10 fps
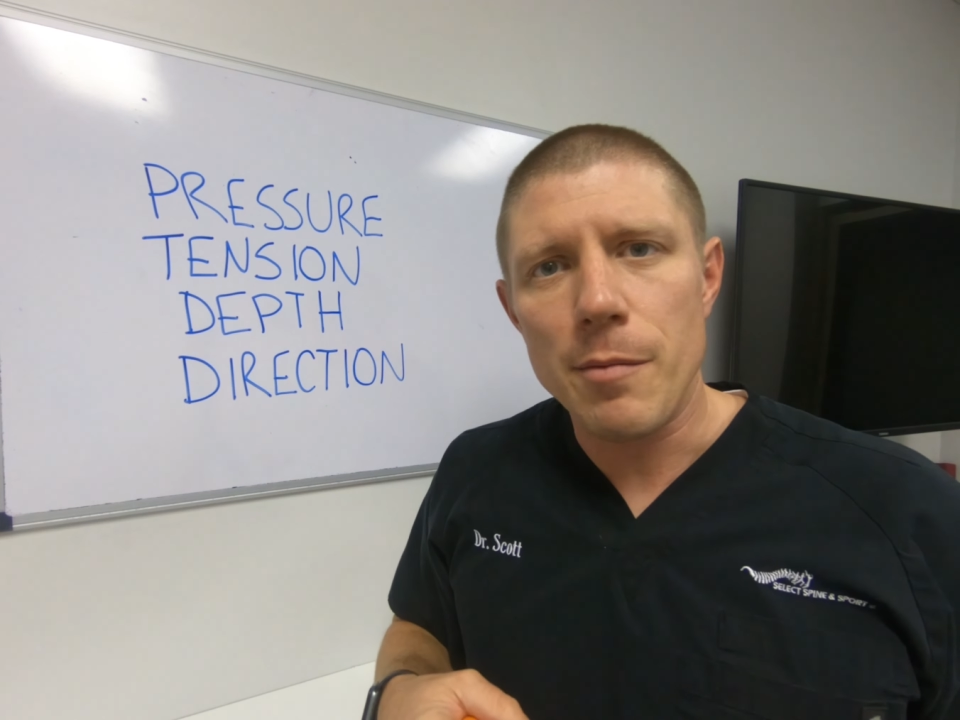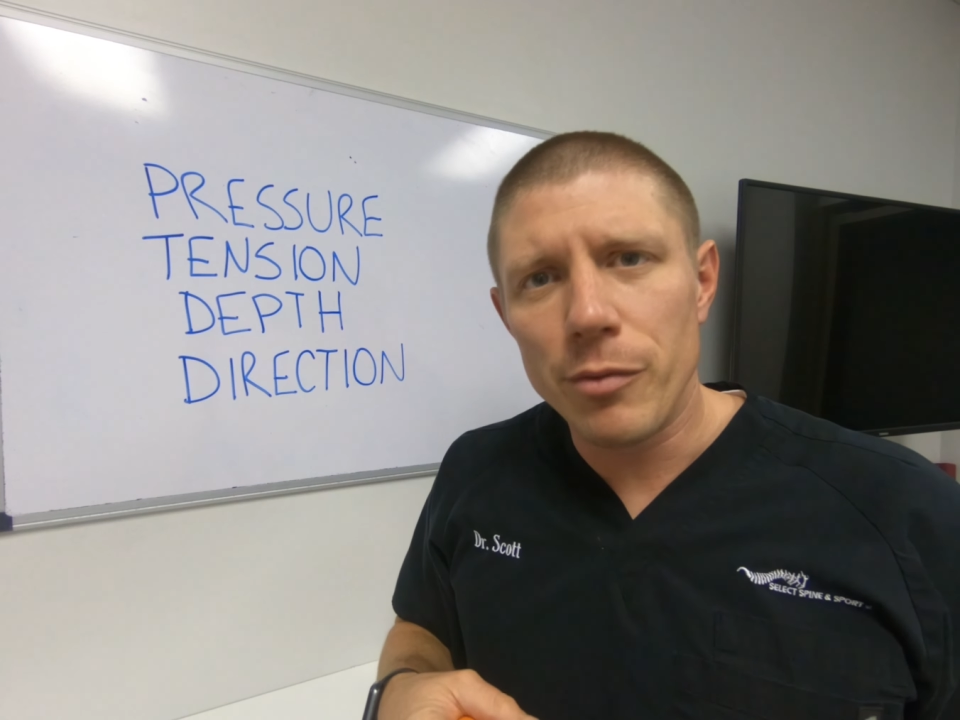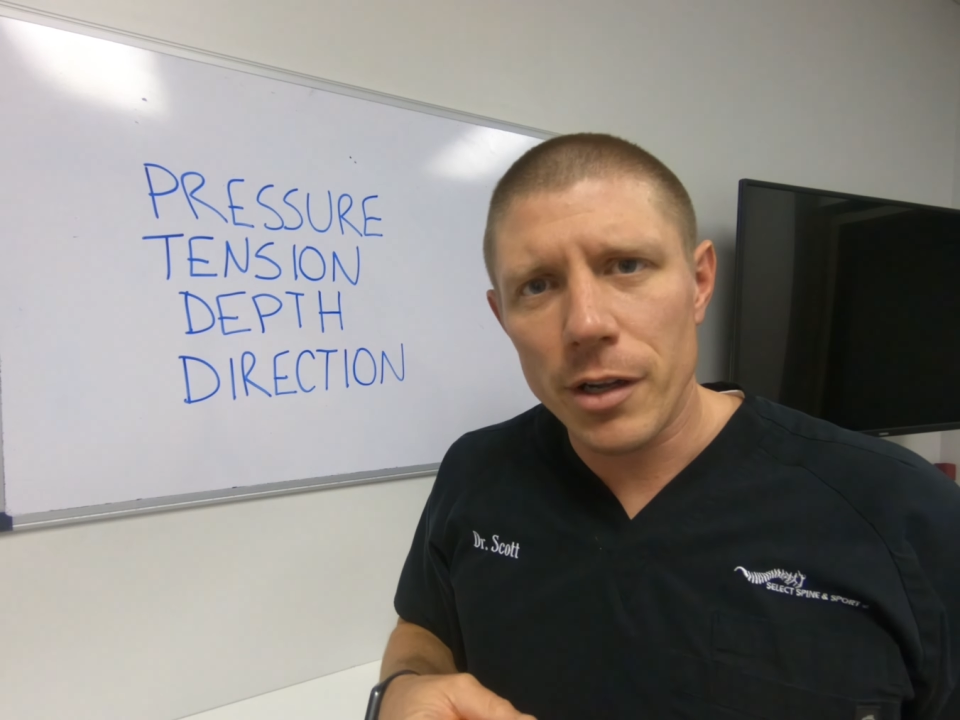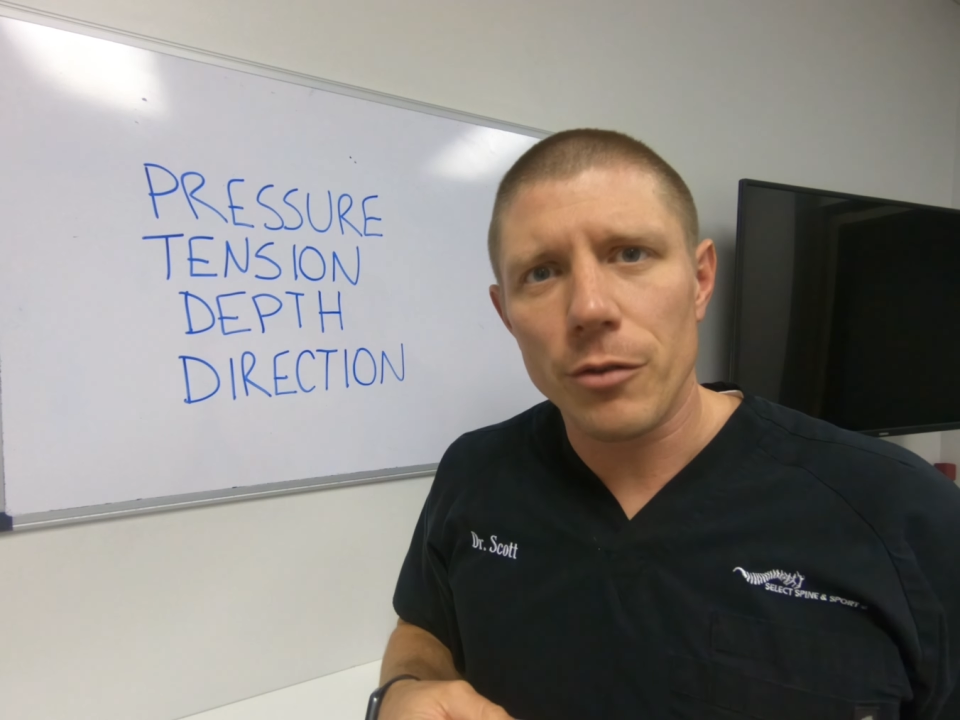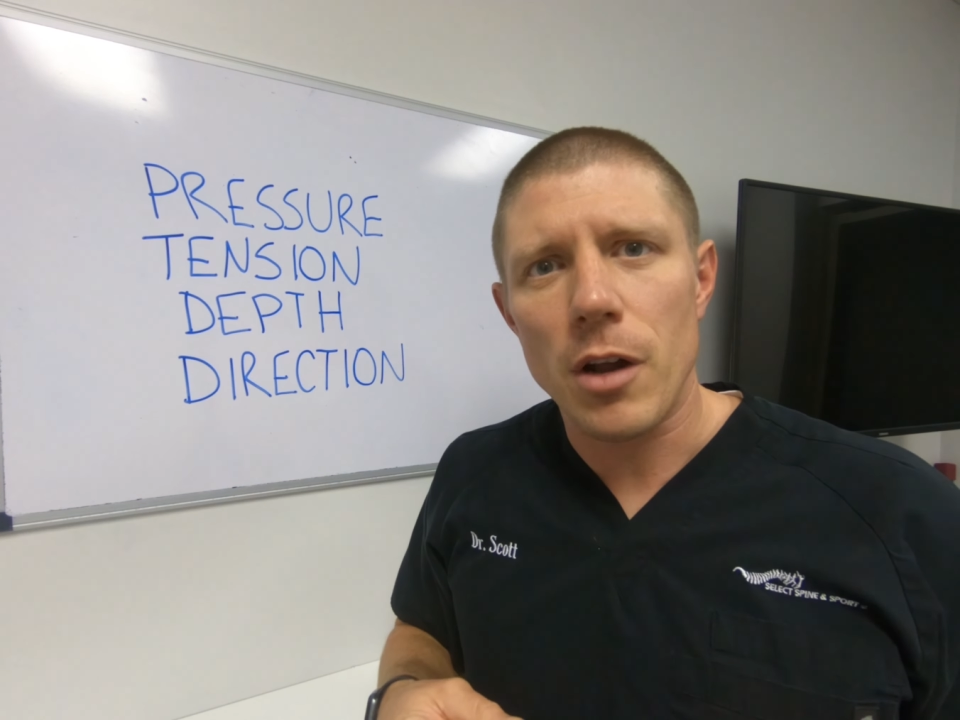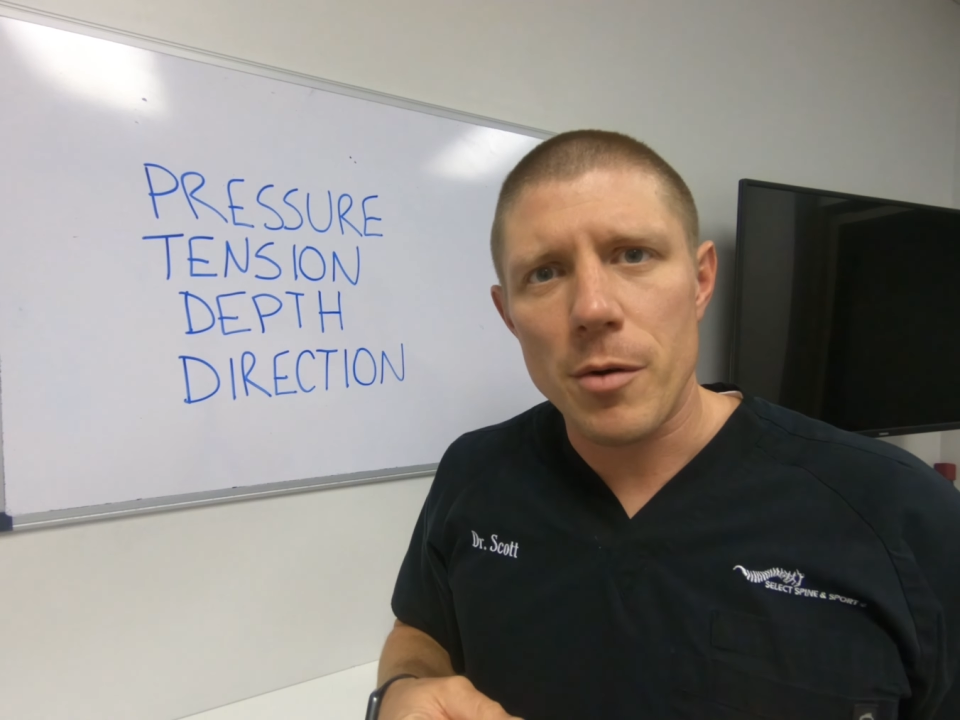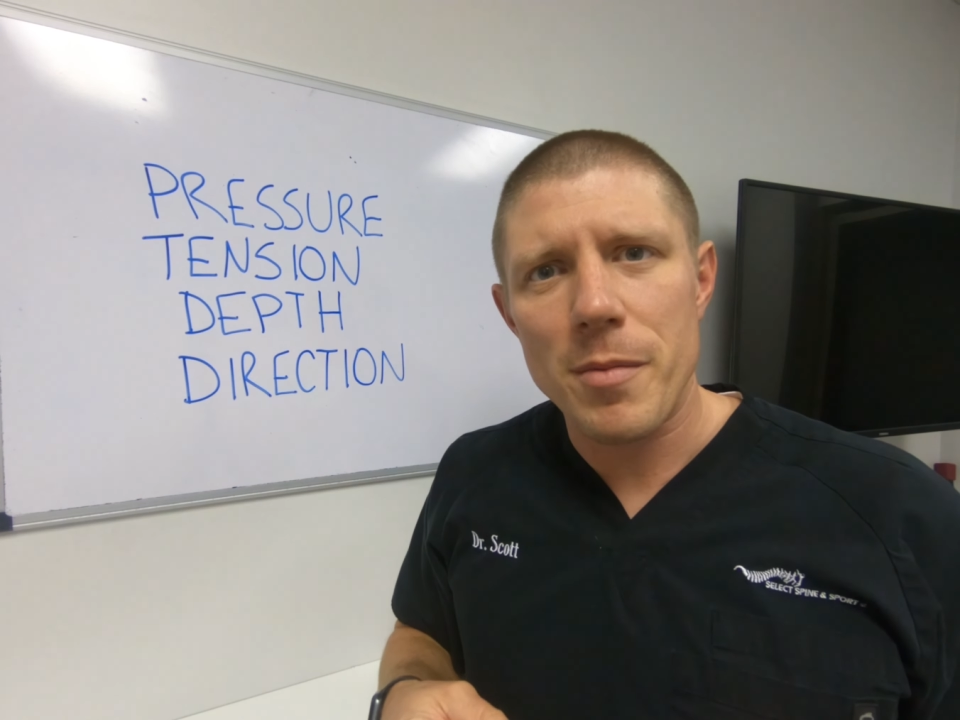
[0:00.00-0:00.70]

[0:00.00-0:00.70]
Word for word: brittle rubber